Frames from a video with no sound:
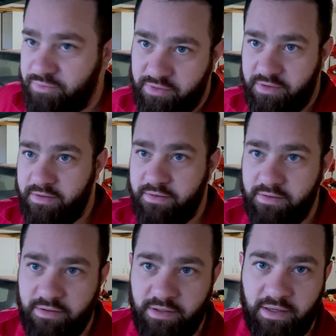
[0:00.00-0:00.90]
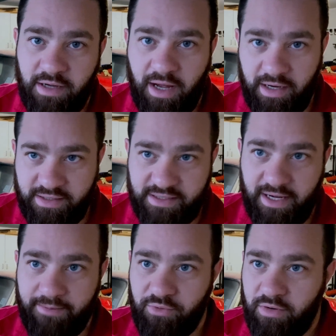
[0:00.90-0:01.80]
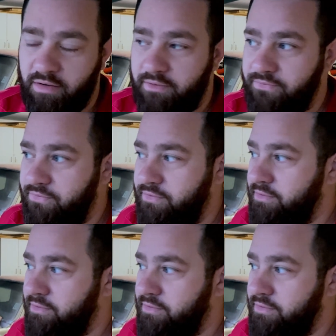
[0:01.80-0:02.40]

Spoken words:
pull the Holly sniper off,